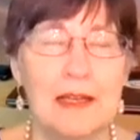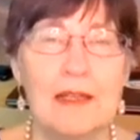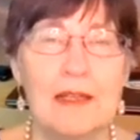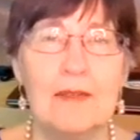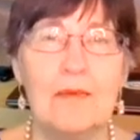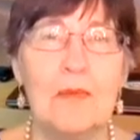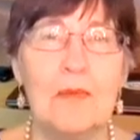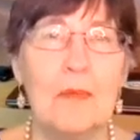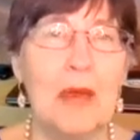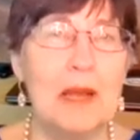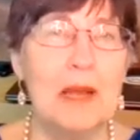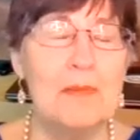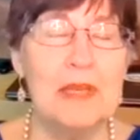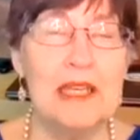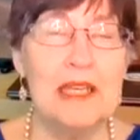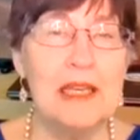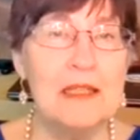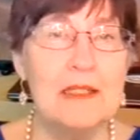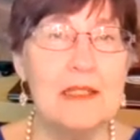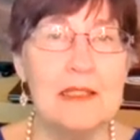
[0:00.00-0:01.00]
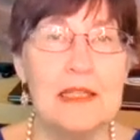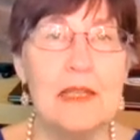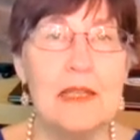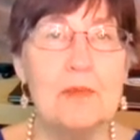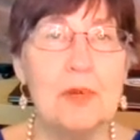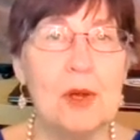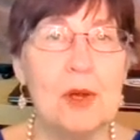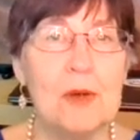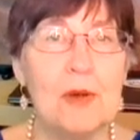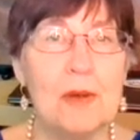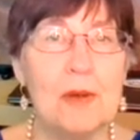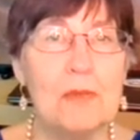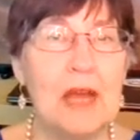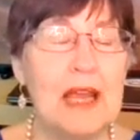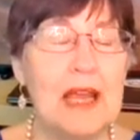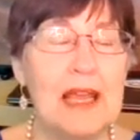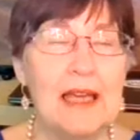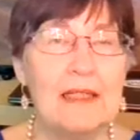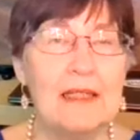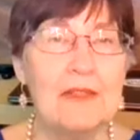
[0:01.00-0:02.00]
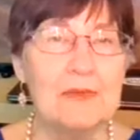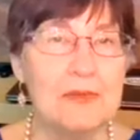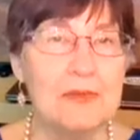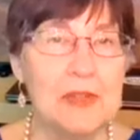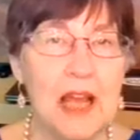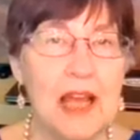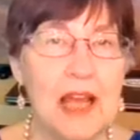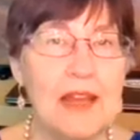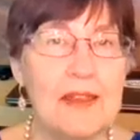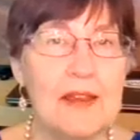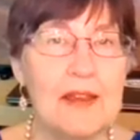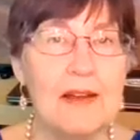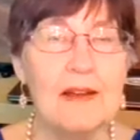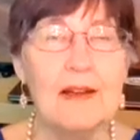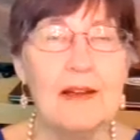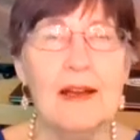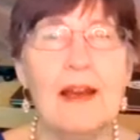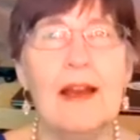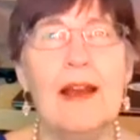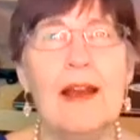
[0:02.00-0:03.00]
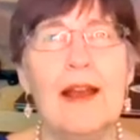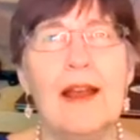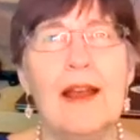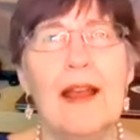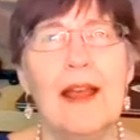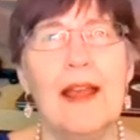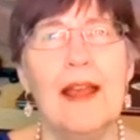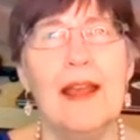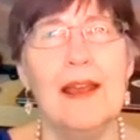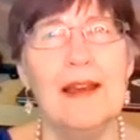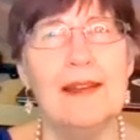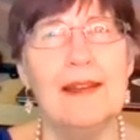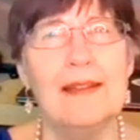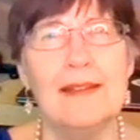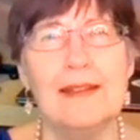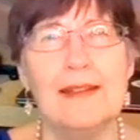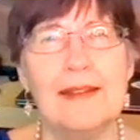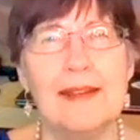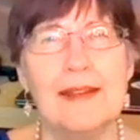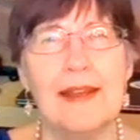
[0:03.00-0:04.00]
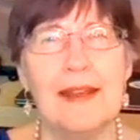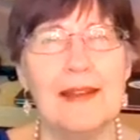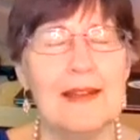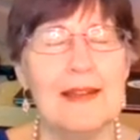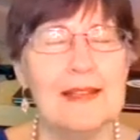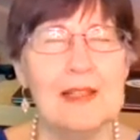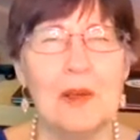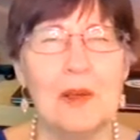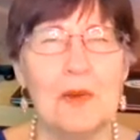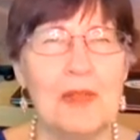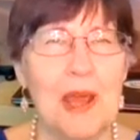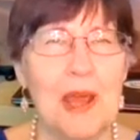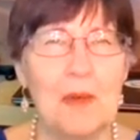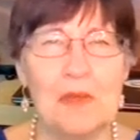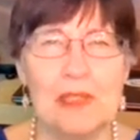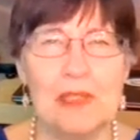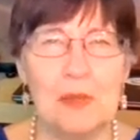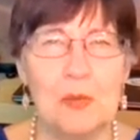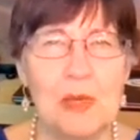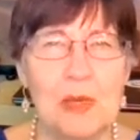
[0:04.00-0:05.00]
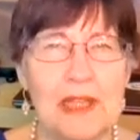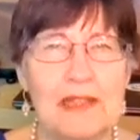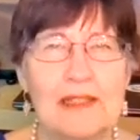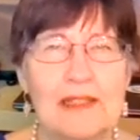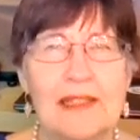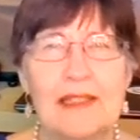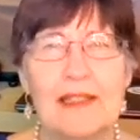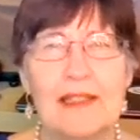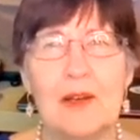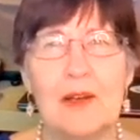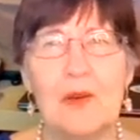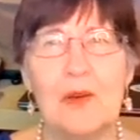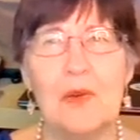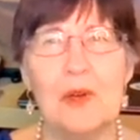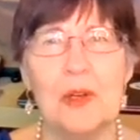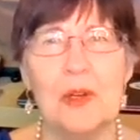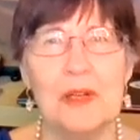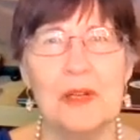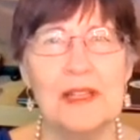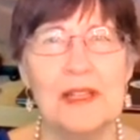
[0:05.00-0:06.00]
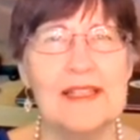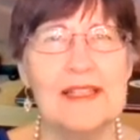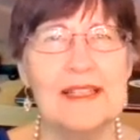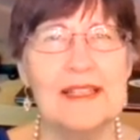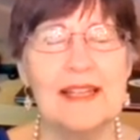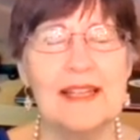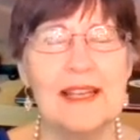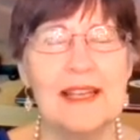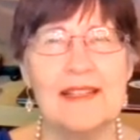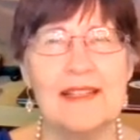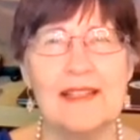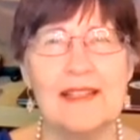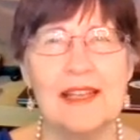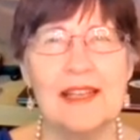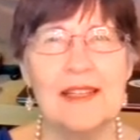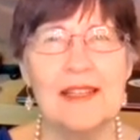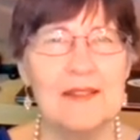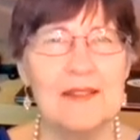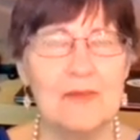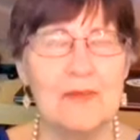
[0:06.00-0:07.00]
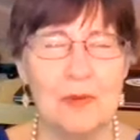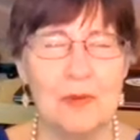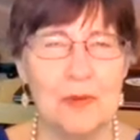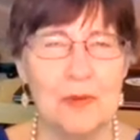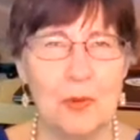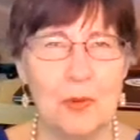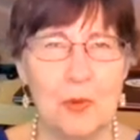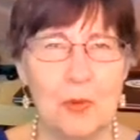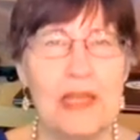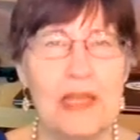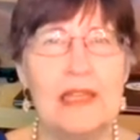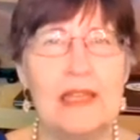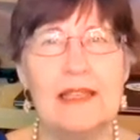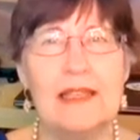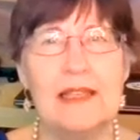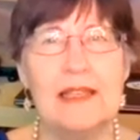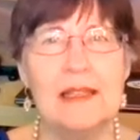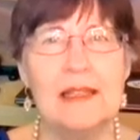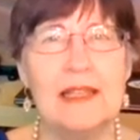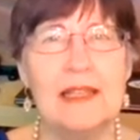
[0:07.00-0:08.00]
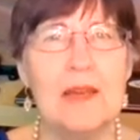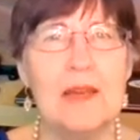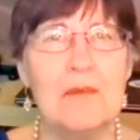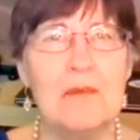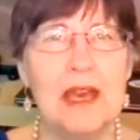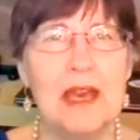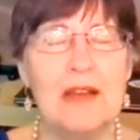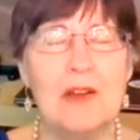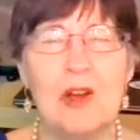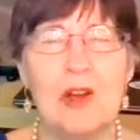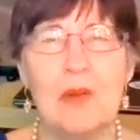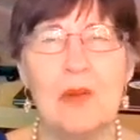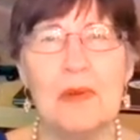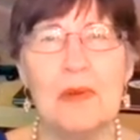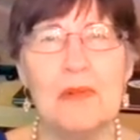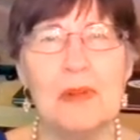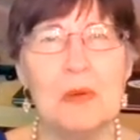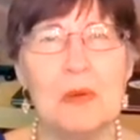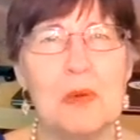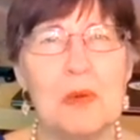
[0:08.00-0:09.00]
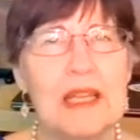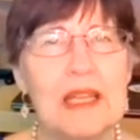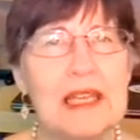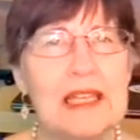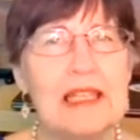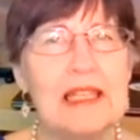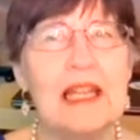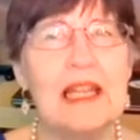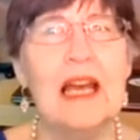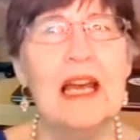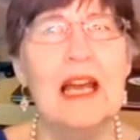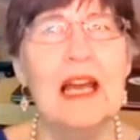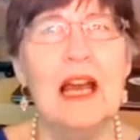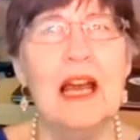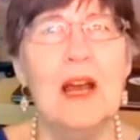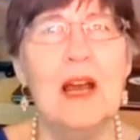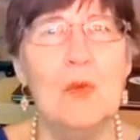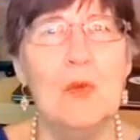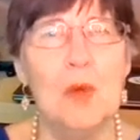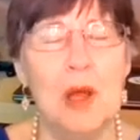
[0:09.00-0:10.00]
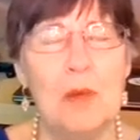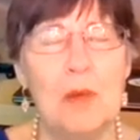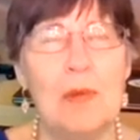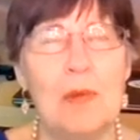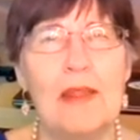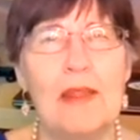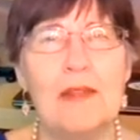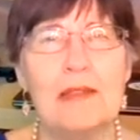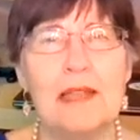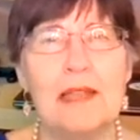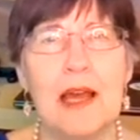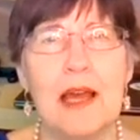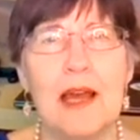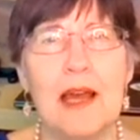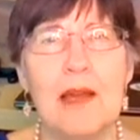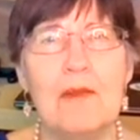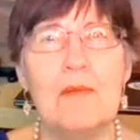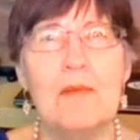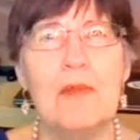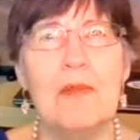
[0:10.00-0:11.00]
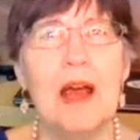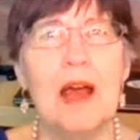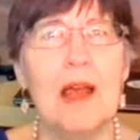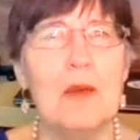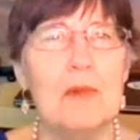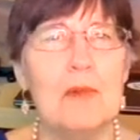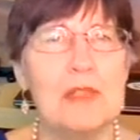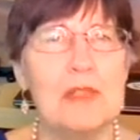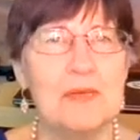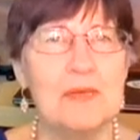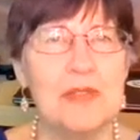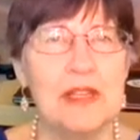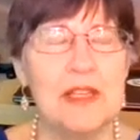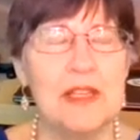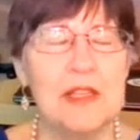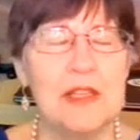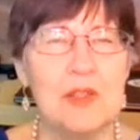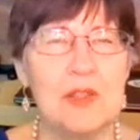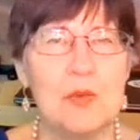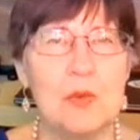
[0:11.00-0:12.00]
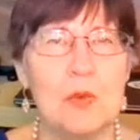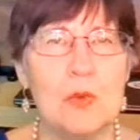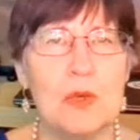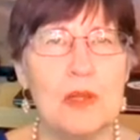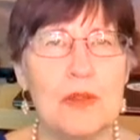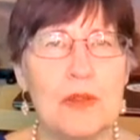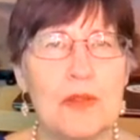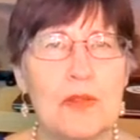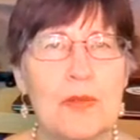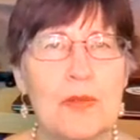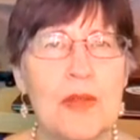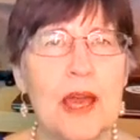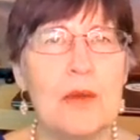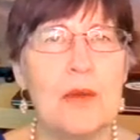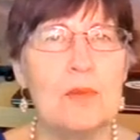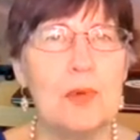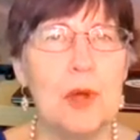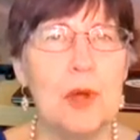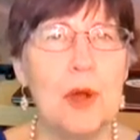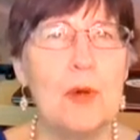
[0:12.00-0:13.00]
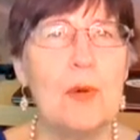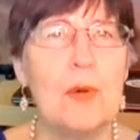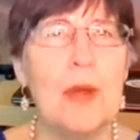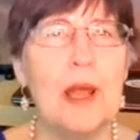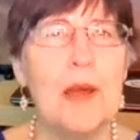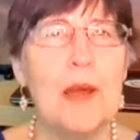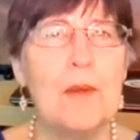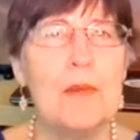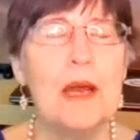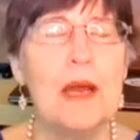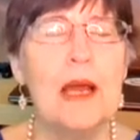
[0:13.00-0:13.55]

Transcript: my PhD program. I had to fly there, and so that was a weekly occurrence, and I stayed for the week and then came back home every weekend. Well, by the time I was finished with that program,